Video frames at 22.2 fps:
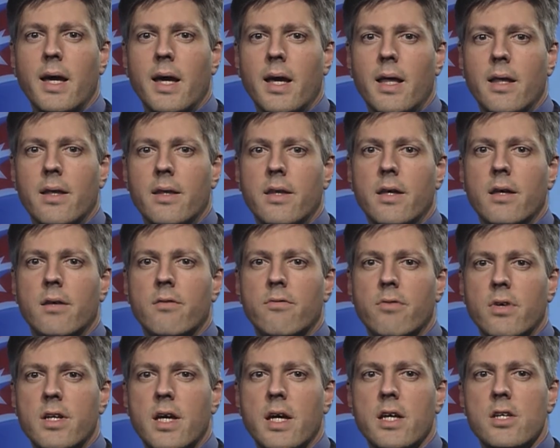and the
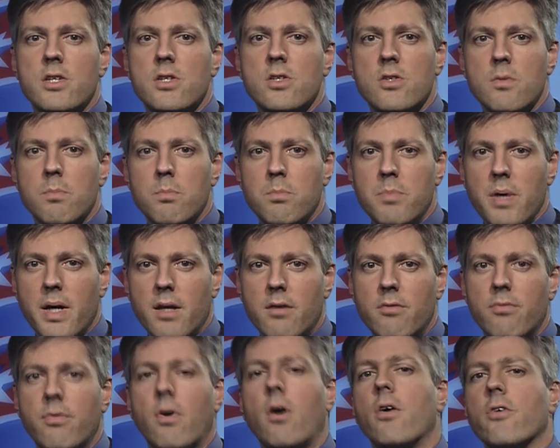invitation to
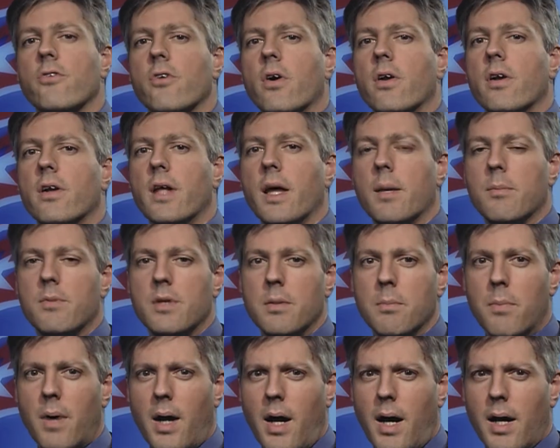bid falls on an
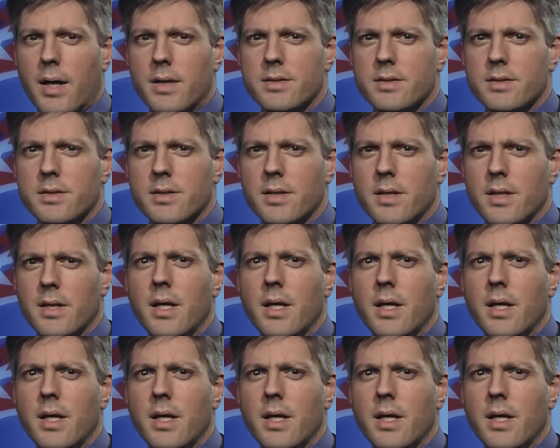empty box.